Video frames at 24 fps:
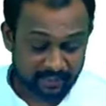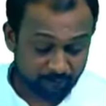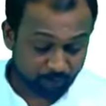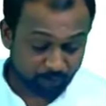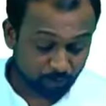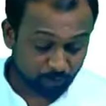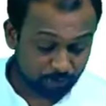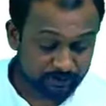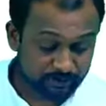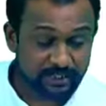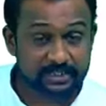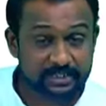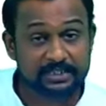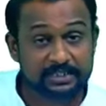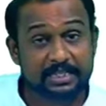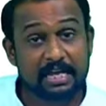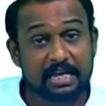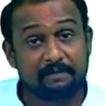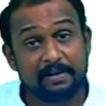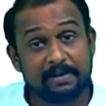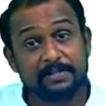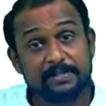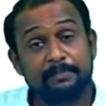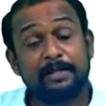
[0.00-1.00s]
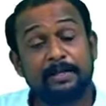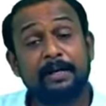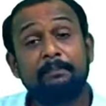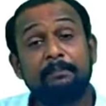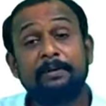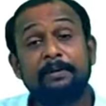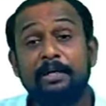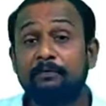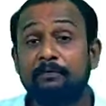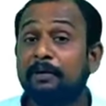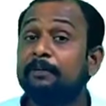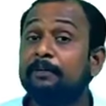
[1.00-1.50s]
In the fourth case, gave has
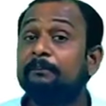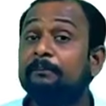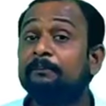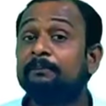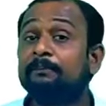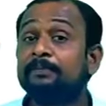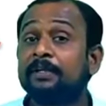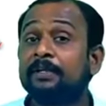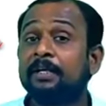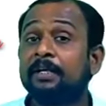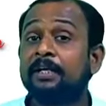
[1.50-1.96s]
become given.